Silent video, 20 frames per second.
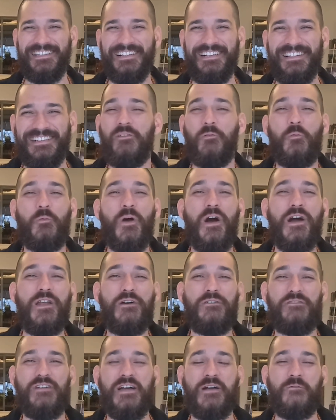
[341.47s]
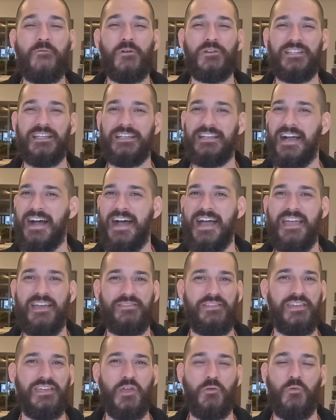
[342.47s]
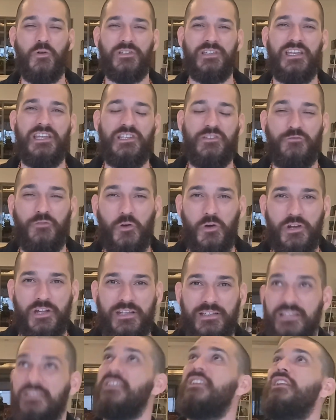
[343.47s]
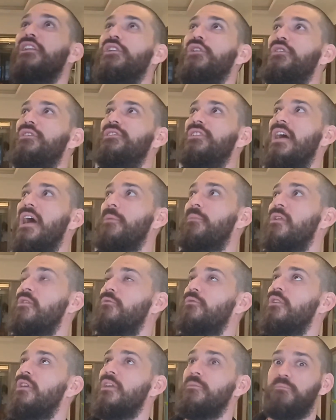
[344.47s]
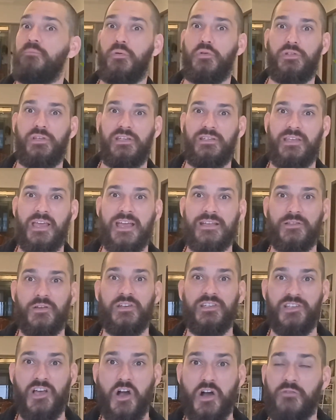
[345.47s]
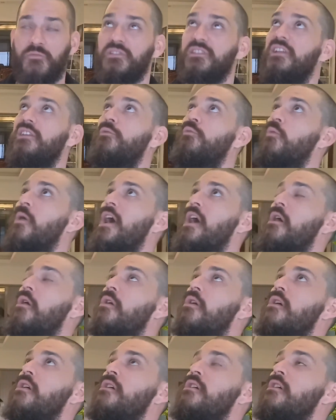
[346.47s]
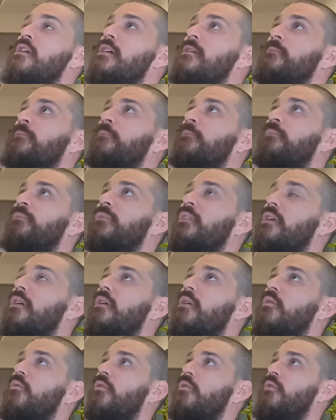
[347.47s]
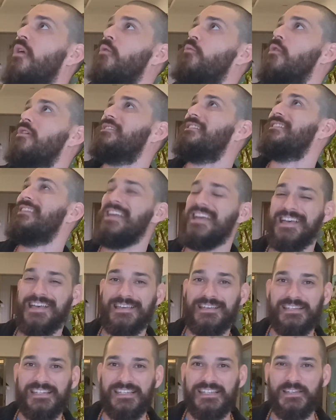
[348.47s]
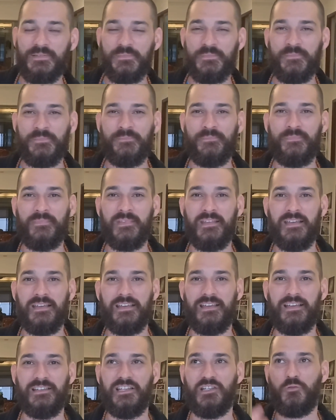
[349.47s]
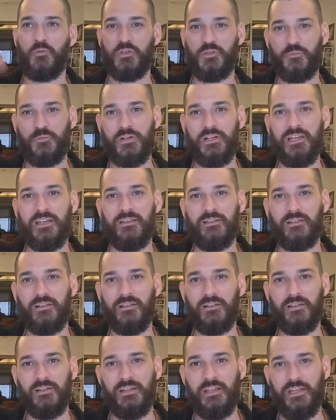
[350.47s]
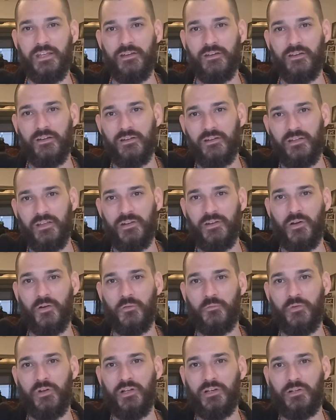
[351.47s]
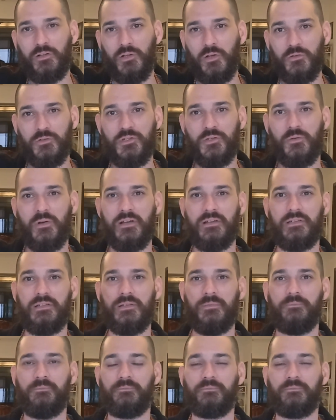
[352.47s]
And one of them was a guy, I think he was in his 40s, and he looked up and he put his hand on his heart. I was like, wow, what's this? Because it was really near, you know, really close to us.